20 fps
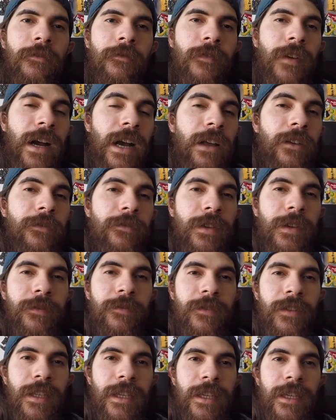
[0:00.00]

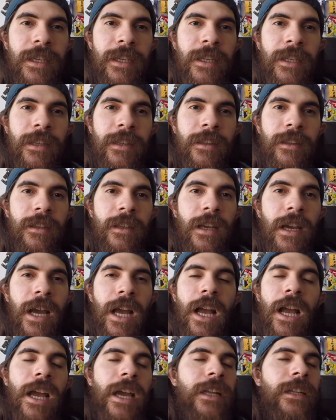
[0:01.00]
5:15,
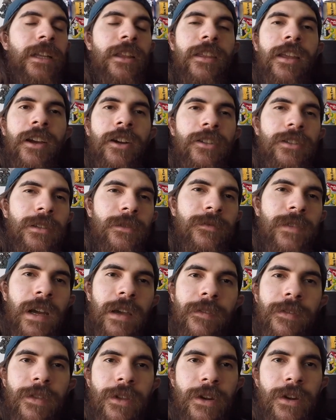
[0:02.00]
anything under
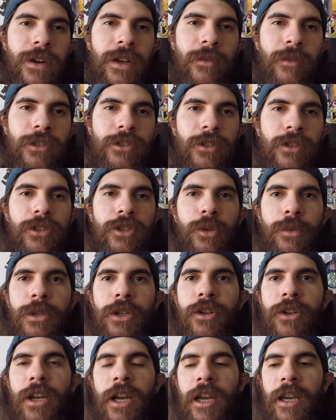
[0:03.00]
5:30 was going to be
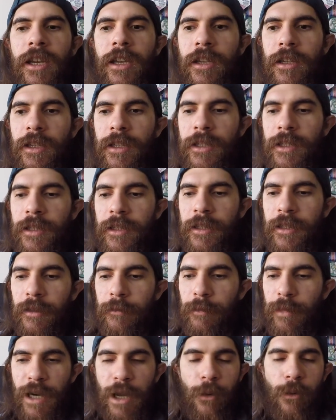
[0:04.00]
okay.
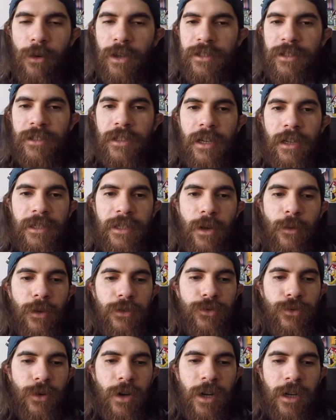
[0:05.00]
But as I
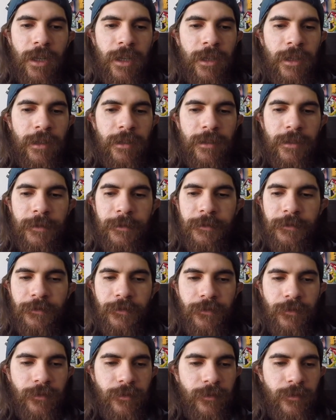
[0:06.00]
was running,
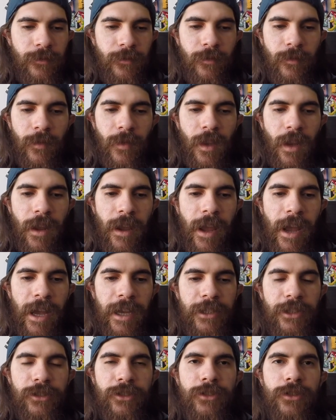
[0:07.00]
I
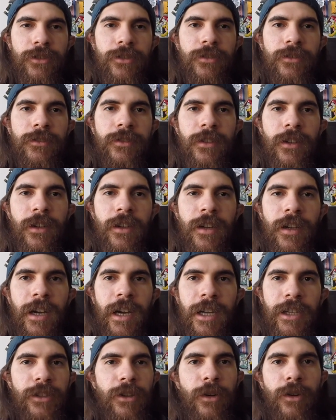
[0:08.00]

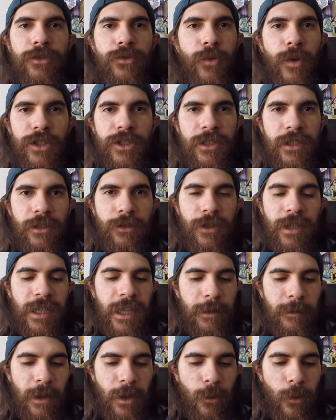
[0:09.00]
don't know, I was looking
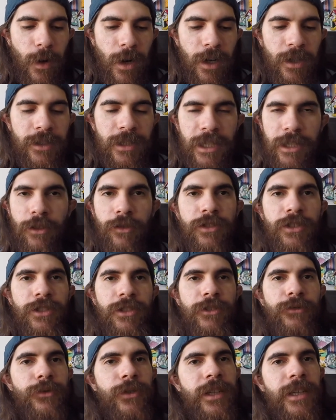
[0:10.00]
at my watch. I know it's
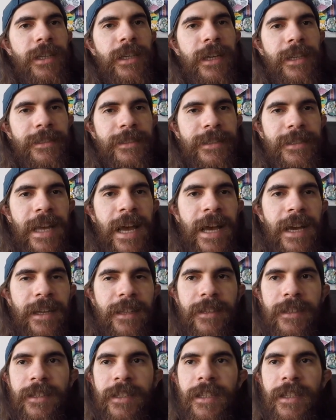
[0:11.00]
not really exact,